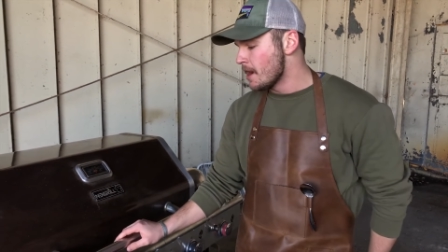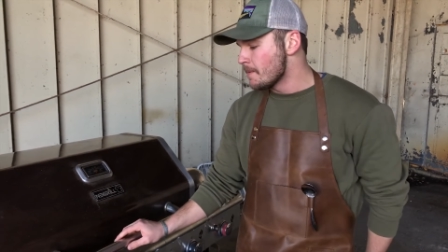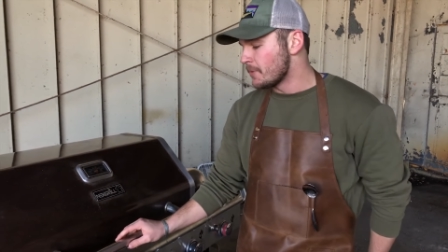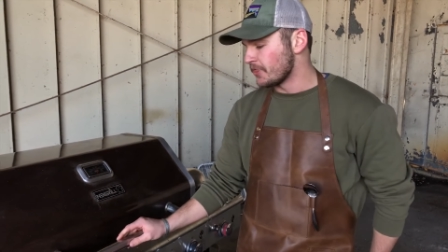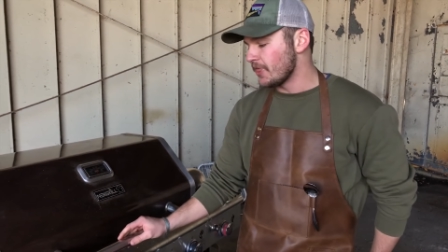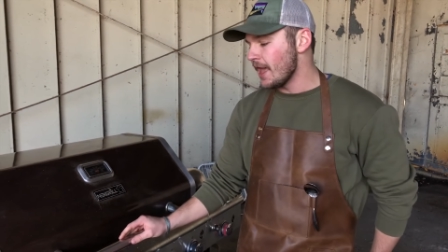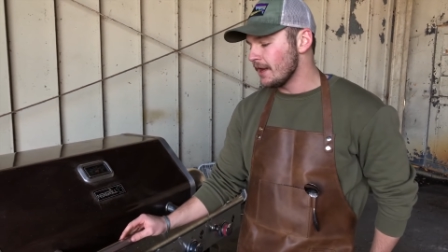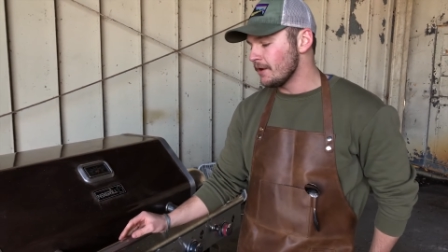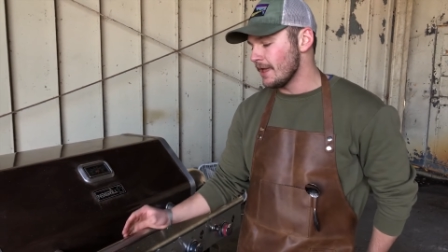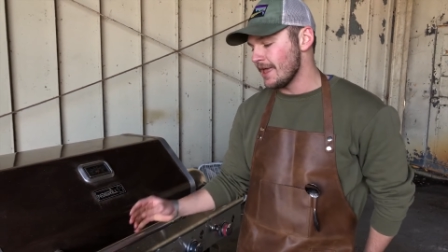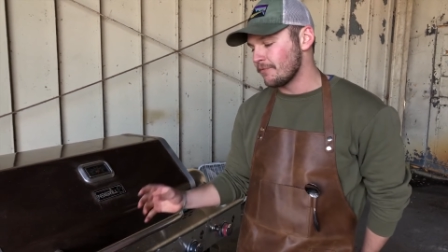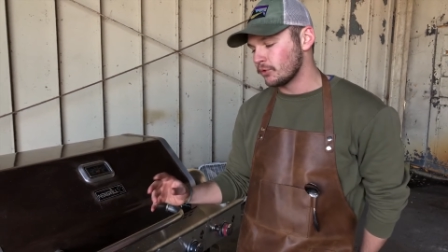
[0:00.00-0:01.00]
But then
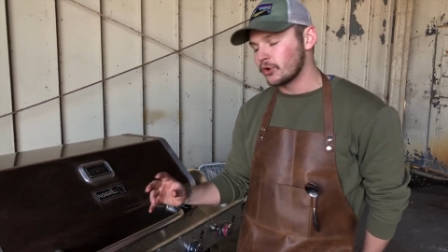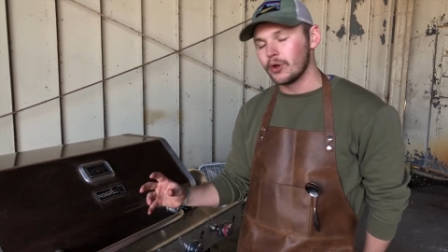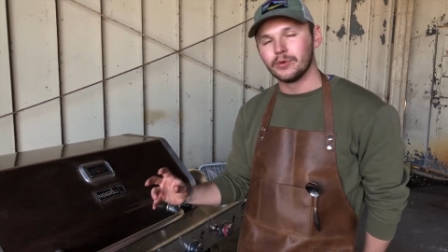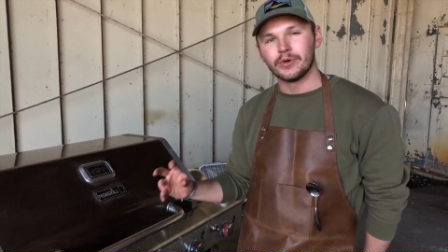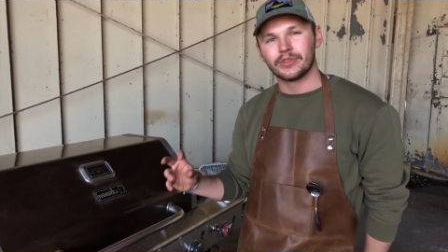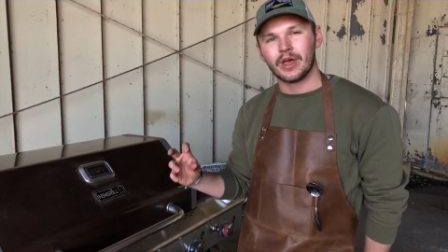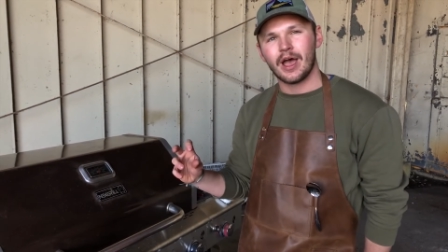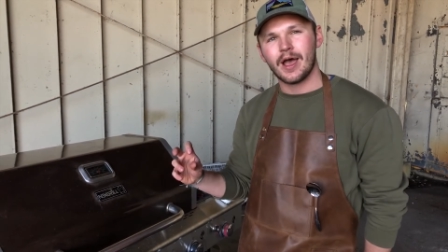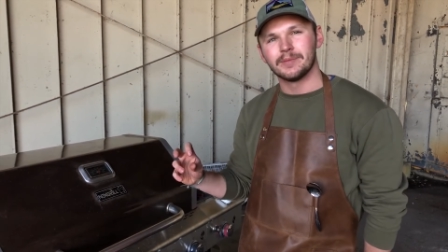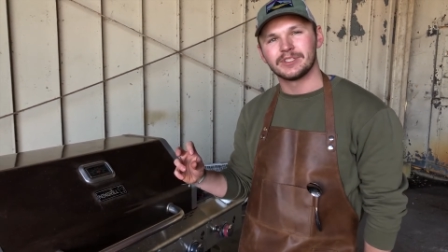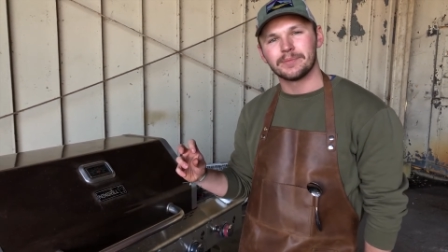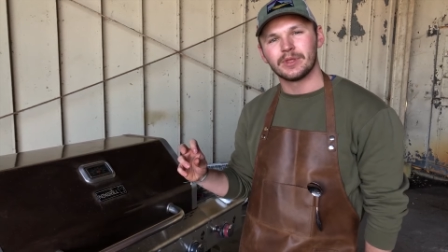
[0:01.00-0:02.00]
if we're going with
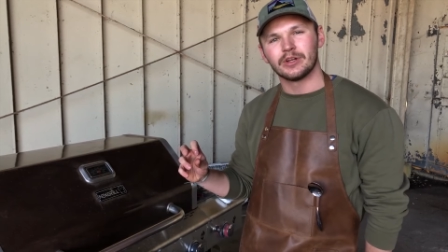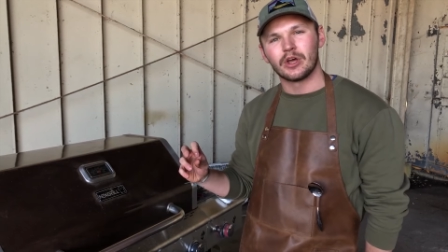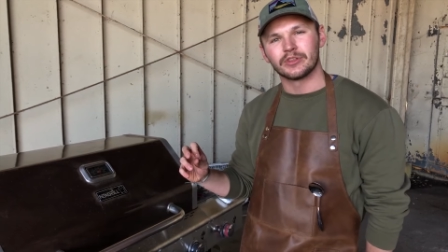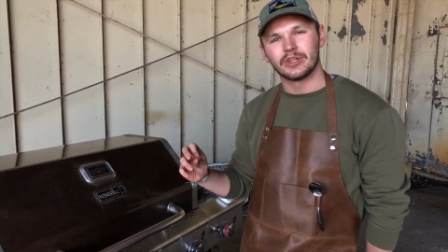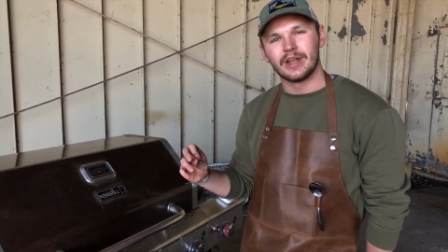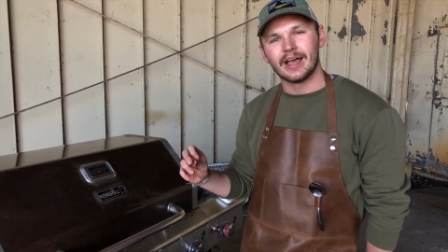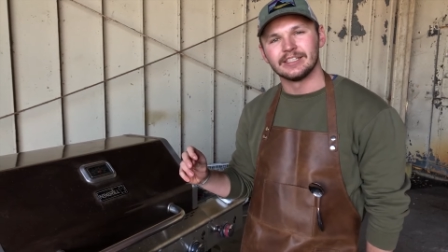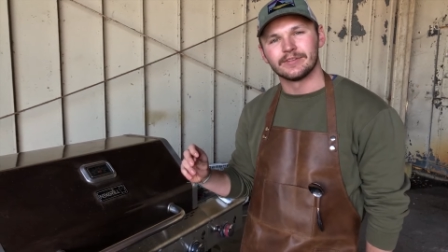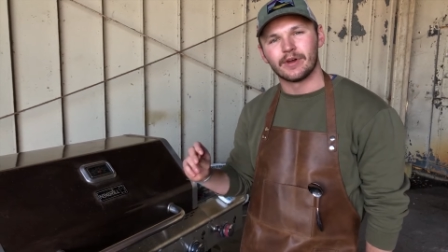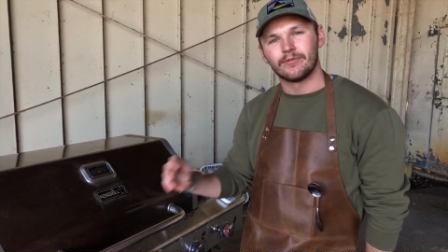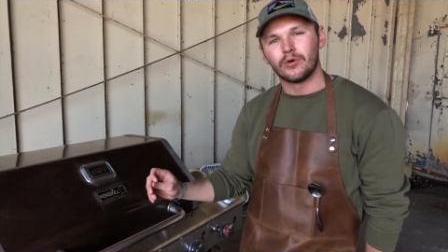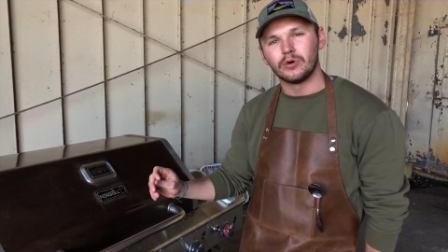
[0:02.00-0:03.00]
something along the lines
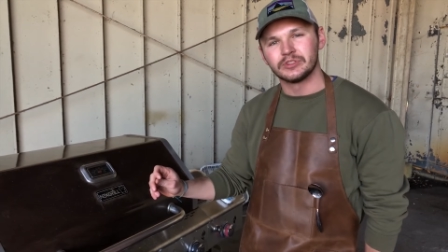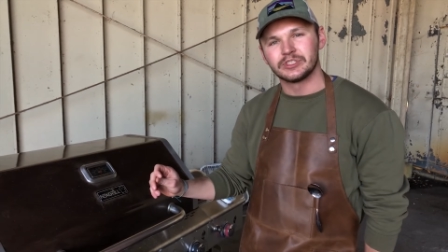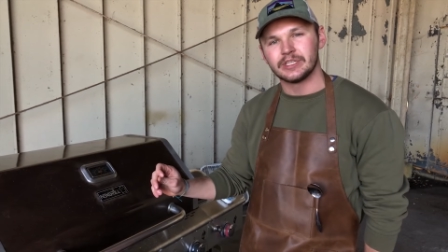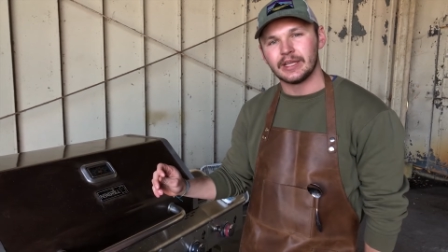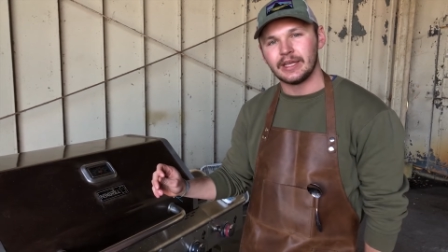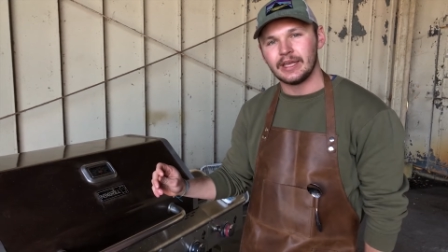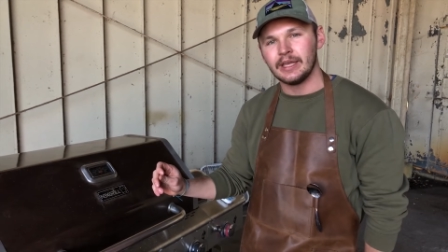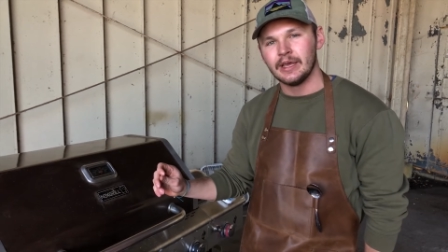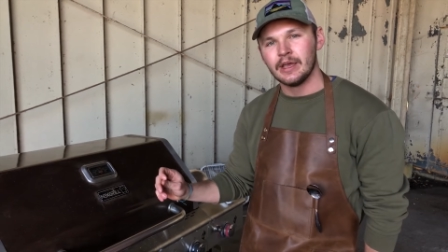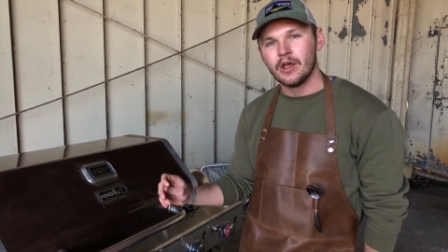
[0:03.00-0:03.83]
of a full city